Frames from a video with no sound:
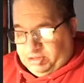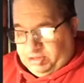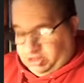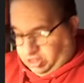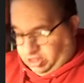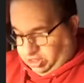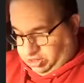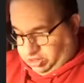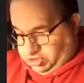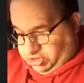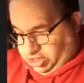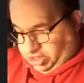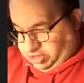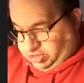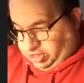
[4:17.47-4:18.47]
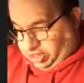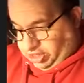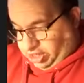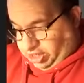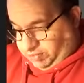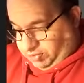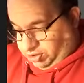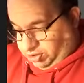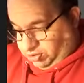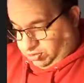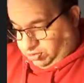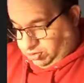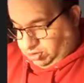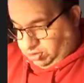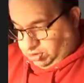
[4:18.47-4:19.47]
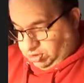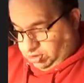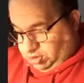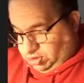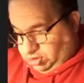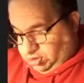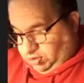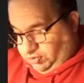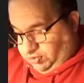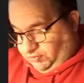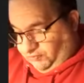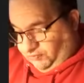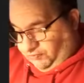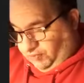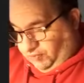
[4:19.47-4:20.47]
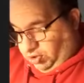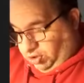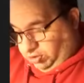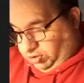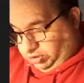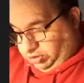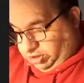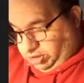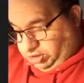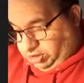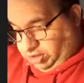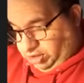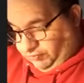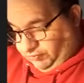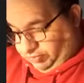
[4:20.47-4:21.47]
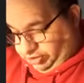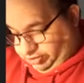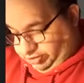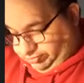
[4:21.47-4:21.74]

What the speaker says: a chance that I will fall in love with it,